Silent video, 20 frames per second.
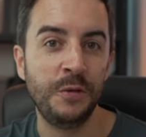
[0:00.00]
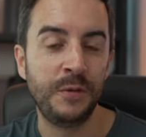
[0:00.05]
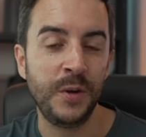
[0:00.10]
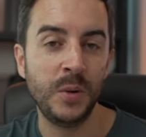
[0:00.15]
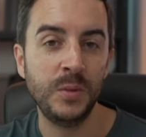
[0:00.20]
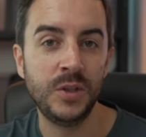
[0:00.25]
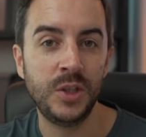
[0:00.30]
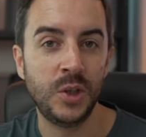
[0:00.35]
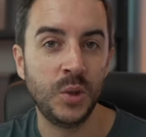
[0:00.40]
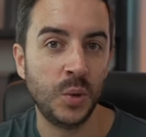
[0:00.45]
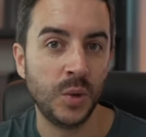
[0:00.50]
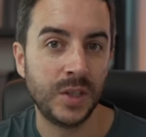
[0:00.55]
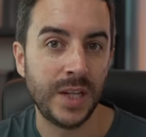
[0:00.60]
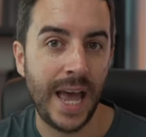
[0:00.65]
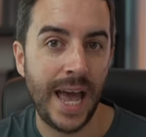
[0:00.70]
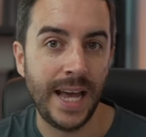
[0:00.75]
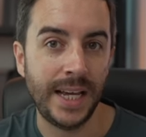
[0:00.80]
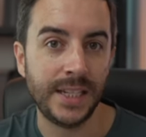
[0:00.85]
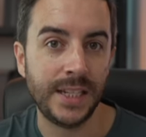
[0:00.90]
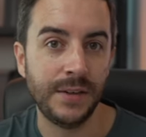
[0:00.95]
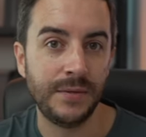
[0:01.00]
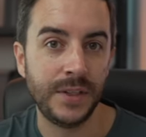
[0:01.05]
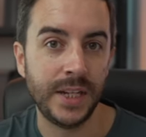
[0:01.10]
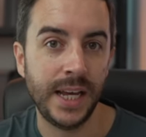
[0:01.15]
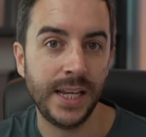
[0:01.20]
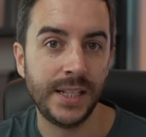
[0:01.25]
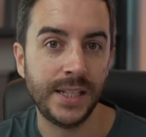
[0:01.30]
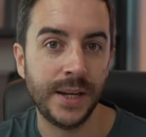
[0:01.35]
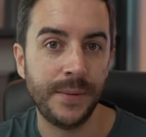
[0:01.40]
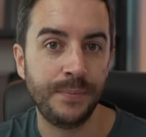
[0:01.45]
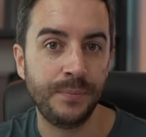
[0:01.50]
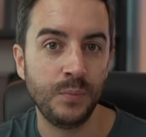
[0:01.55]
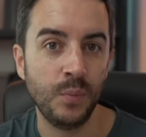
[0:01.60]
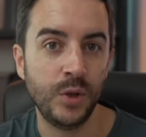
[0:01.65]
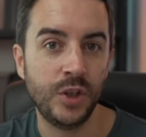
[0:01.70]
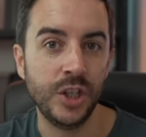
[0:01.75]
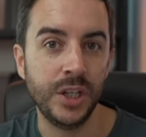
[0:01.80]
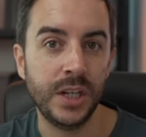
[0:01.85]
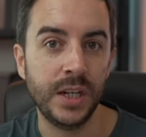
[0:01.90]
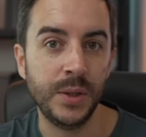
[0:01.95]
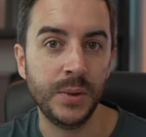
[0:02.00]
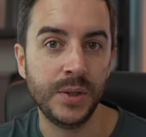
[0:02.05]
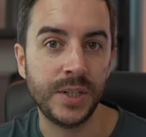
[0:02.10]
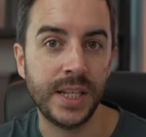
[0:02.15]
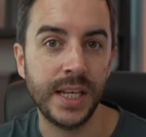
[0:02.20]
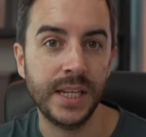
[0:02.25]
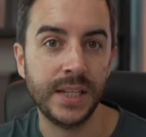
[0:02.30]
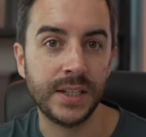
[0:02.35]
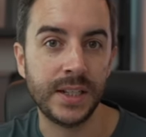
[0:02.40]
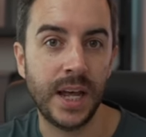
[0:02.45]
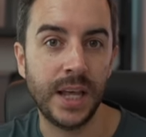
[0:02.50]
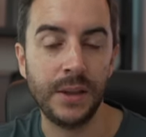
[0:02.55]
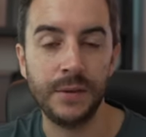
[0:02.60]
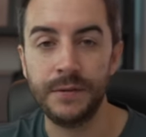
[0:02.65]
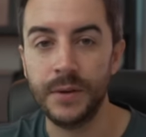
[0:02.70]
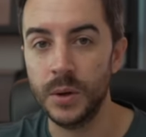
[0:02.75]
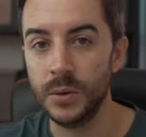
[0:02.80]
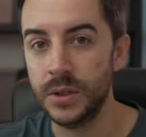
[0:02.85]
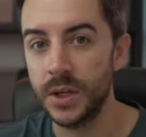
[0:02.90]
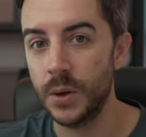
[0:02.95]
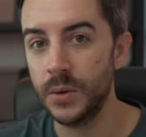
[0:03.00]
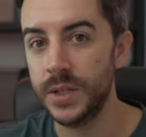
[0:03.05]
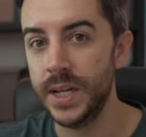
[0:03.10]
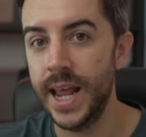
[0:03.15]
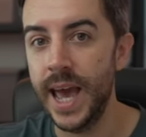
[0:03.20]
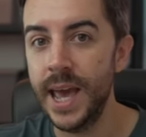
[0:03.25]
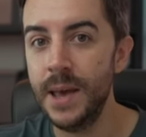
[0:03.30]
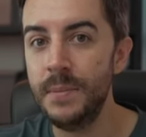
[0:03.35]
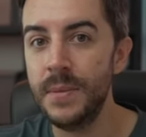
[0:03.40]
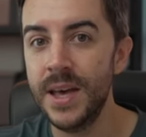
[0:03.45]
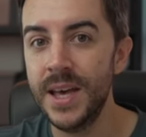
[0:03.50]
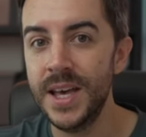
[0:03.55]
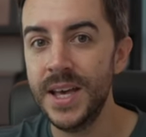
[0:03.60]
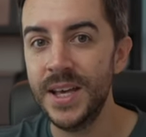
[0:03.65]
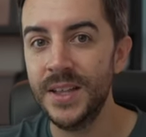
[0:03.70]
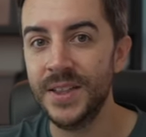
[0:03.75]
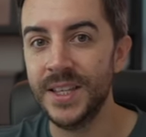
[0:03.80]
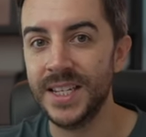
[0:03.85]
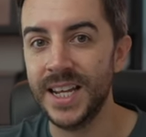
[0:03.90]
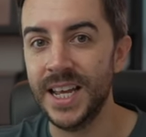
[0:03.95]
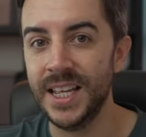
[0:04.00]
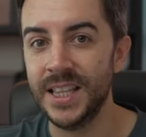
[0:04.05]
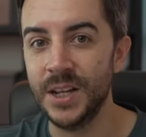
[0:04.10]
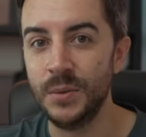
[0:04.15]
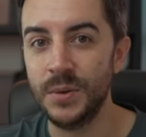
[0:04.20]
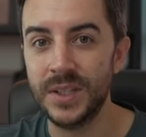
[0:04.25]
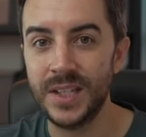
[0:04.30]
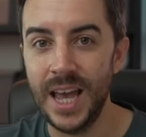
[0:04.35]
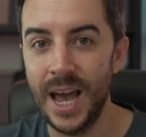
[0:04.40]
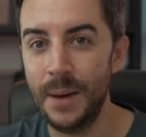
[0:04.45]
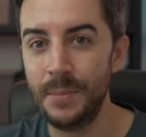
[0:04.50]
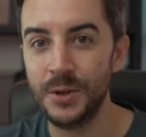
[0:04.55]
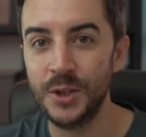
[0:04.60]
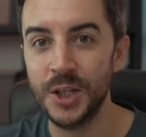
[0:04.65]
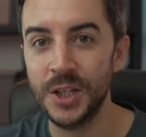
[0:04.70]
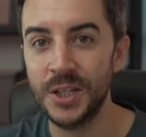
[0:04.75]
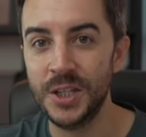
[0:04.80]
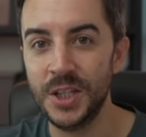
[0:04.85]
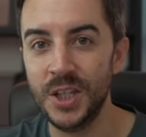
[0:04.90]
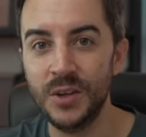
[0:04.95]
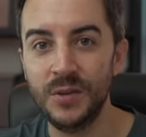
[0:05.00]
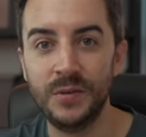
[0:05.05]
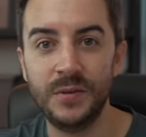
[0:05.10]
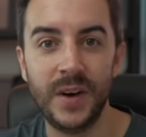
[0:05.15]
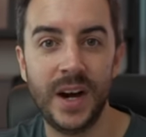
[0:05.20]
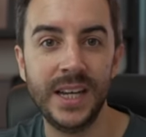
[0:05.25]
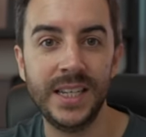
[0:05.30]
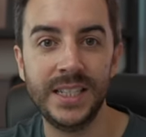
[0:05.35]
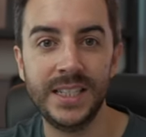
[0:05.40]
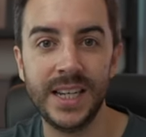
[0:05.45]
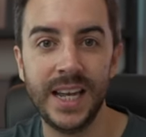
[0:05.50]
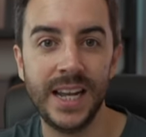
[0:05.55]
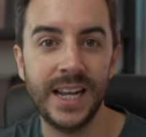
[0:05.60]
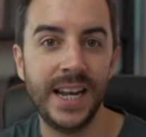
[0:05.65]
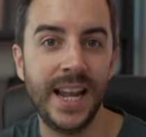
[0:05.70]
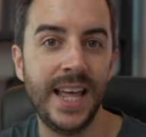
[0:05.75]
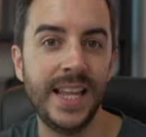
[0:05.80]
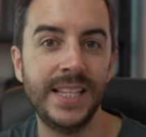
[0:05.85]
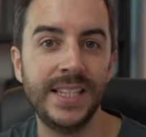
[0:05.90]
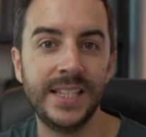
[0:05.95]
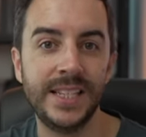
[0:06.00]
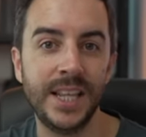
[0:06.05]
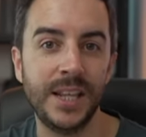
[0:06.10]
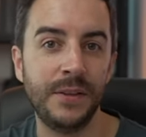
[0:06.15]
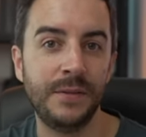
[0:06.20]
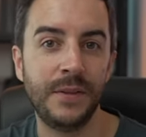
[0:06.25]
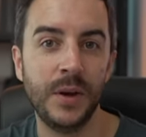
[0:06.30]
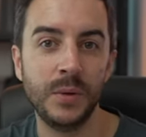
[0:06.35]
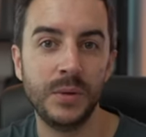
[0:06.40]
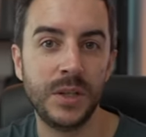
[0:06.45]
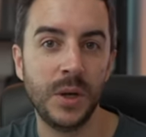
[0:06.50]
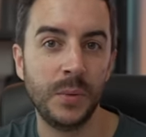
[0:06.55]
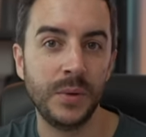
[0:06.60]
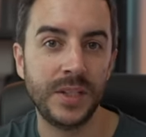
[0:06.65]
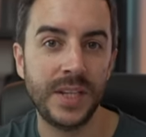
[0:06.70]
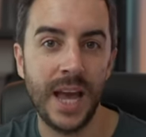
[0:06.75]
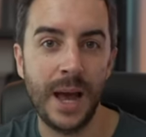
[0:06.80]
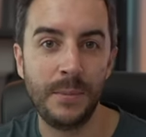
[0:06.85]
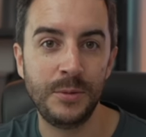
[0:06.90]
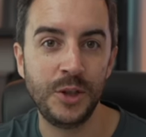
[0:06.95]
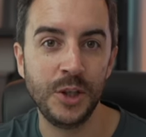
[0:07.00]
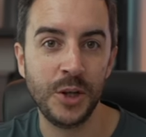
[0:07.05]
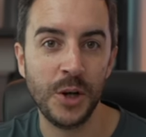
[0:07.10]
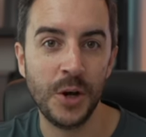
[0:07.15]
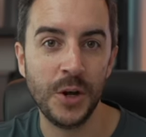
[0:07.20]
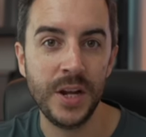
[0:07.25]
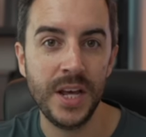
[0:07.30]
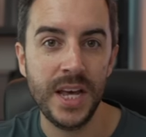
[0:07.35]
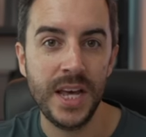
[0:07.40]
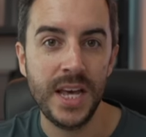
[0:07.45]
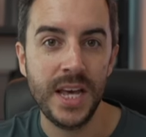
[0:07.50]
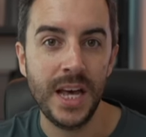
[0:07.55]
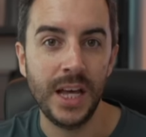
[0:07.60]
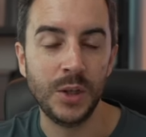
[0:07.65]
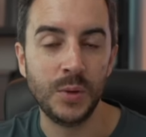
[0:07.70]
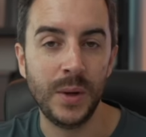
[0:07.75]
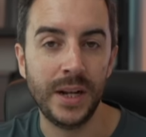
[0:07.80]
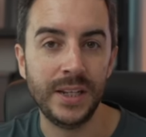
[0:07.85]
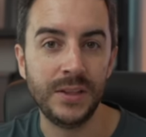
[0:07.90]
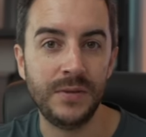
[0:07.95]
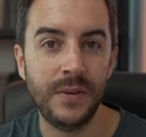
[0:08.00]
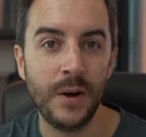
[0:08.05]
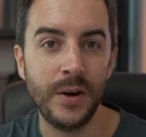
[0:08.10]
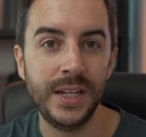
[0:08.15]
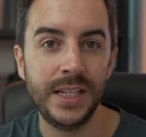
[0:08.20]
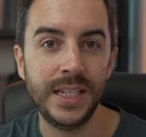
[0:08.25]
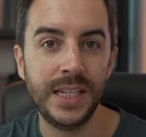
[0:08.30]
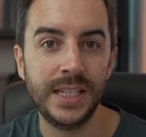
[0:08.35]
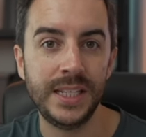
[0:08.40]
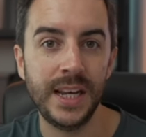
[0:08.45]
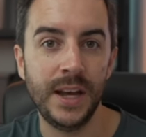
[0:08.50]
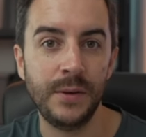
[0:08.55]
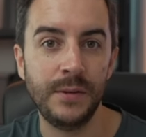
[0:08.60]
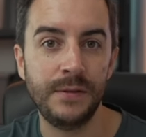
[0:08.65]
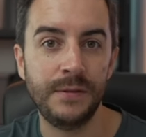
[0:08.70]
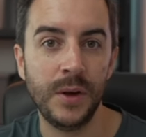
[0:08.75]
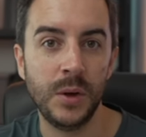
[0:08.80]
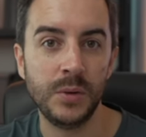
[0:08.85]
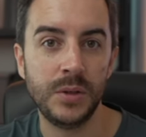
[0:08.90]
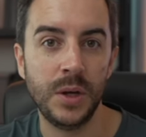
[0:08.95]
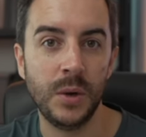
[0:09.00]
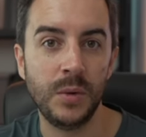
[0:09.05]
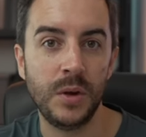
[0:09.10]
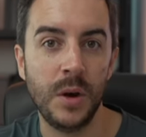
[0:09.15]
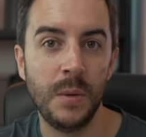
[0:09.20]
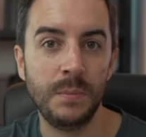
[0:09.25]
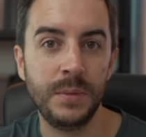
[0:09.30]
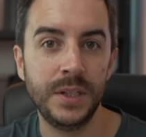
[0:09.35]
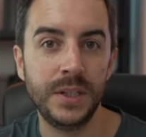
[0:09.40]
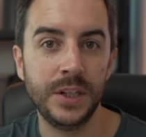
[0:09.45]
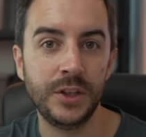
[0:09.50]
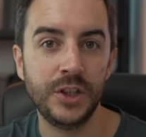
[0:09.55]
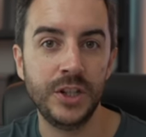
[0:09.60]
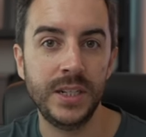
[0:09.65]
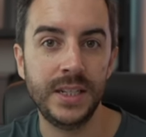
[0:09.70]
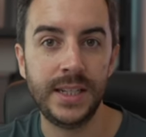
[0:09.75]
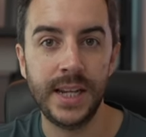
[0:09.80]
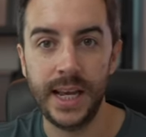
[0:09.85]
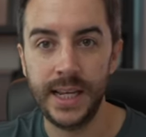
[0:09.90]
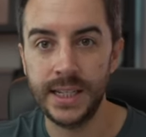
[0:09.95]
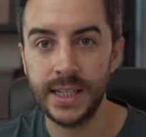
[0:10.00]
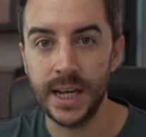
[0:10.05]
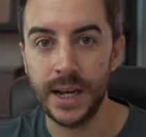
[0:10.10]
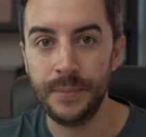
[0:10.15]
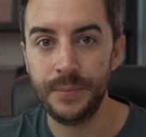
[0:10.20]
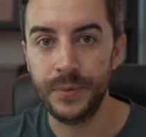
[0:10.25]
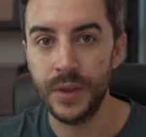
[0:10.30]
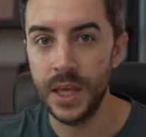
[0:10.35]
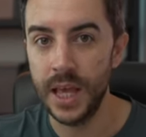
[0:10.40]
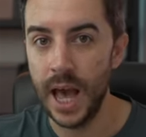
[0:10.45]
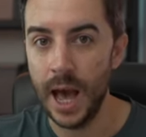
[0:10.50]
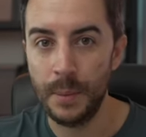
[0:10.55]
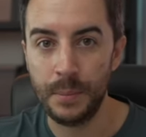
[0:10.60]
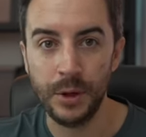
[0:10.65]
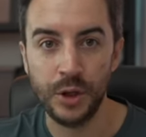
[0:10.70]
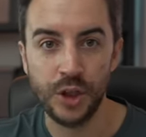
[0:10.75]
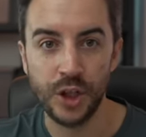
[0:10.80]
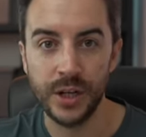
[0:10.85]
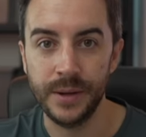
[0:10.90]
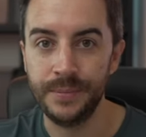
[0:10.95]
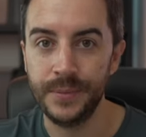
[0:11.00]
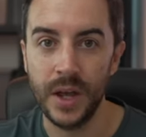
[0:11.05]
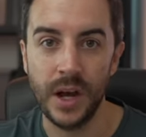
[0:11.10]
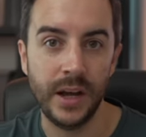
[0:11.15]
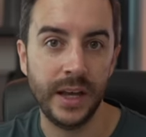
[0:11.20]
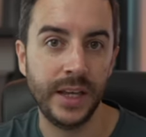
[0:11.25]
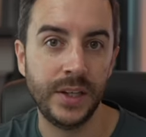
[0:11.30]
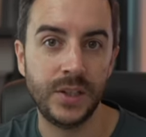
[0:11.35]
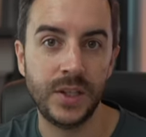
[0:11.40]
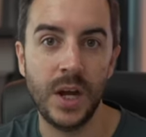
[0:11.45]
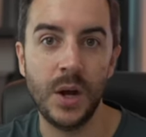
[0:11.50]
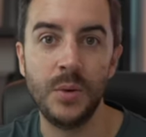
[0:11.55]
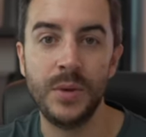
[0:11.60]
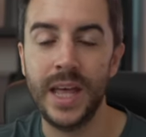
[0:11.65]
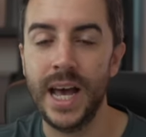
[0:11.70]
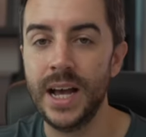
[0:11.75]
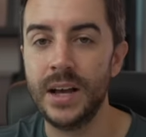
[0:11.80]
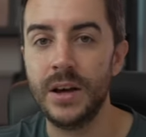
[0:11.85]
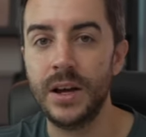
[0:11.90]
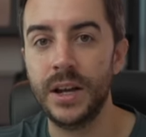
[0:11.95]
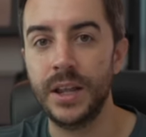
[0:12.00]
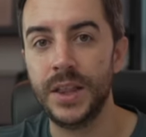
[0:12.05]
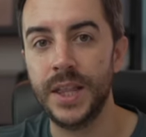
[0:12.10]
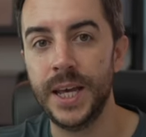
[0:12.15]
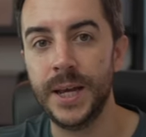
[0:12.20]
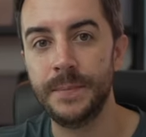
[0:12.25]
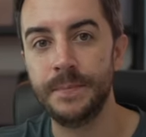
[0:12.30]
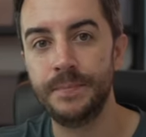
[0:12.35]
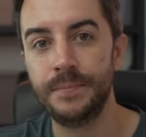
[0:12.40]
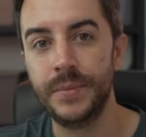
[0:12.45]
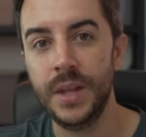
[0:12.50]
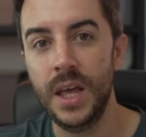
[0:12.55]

phone stores EXIF data, which includes things like the photo's name, the date that it was captured, the device and lens that the photo was captured on, as well as very detailed photo composition data, the aperture, ISO, that kind of thing.